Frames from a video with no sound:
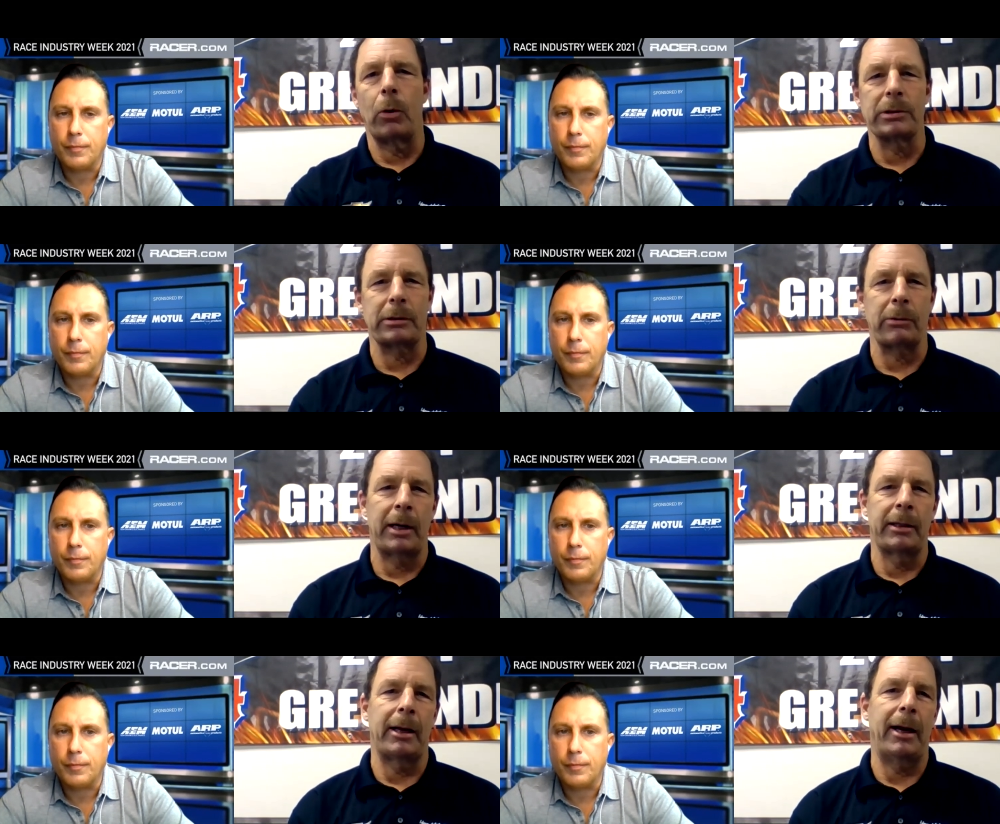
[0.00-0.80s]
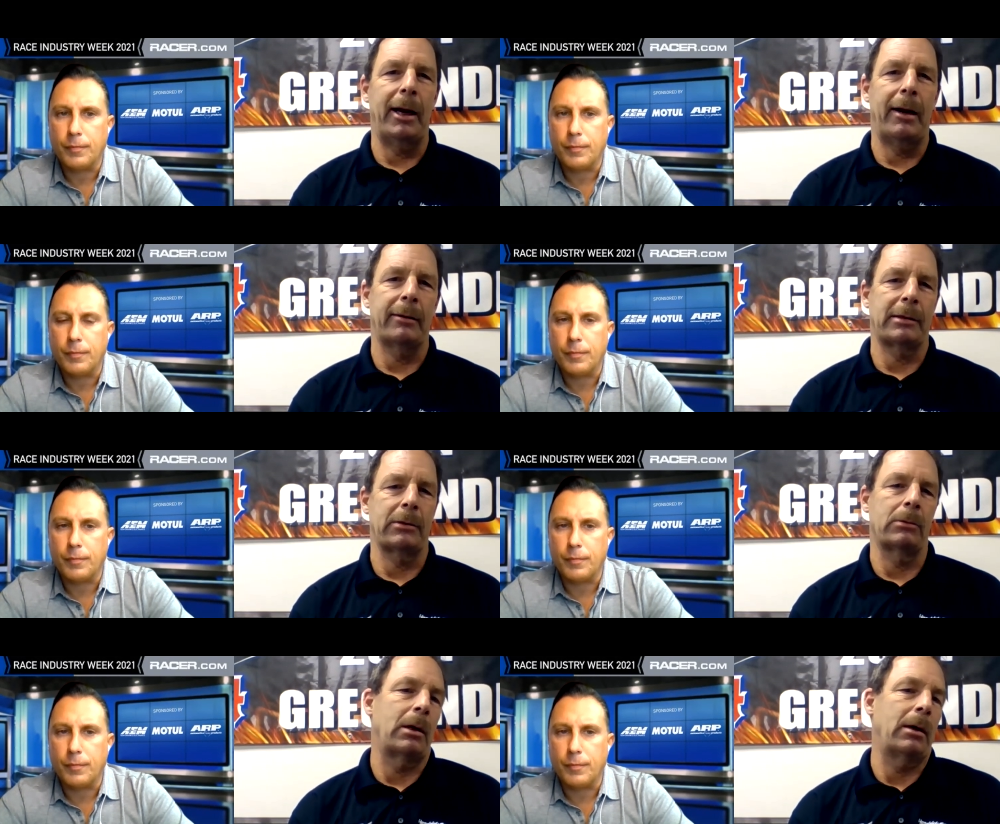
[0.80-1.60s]
Speaker 1: have the horse to ride that i had
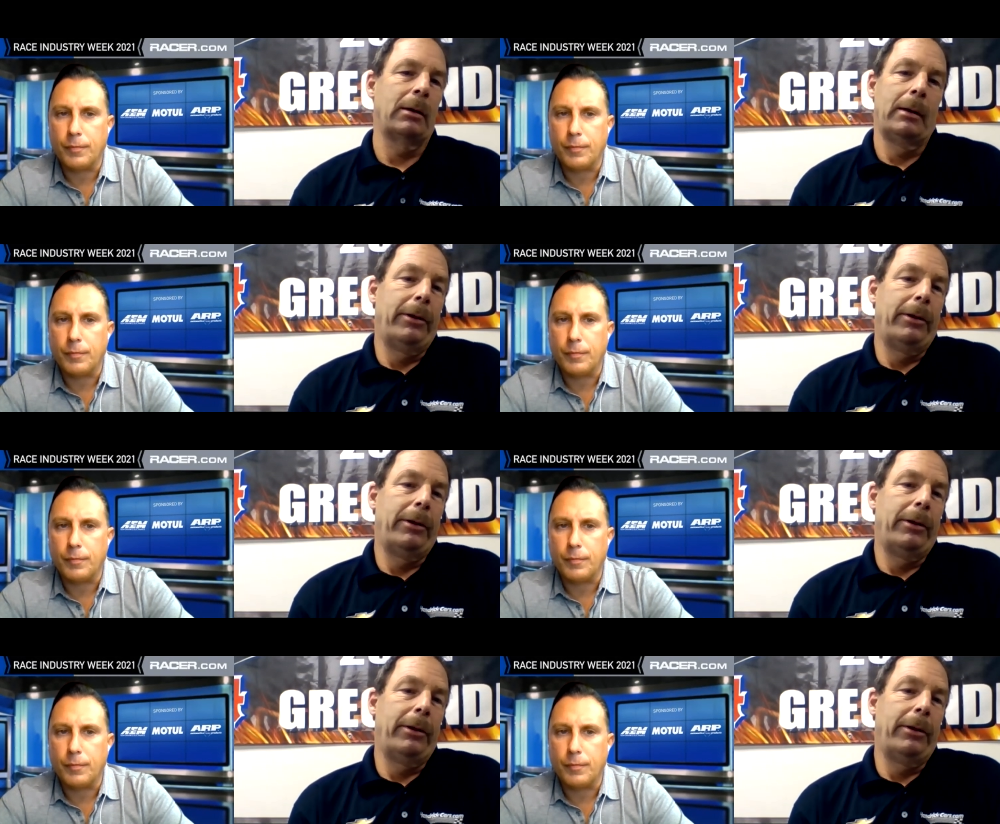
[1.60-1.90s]
so uh,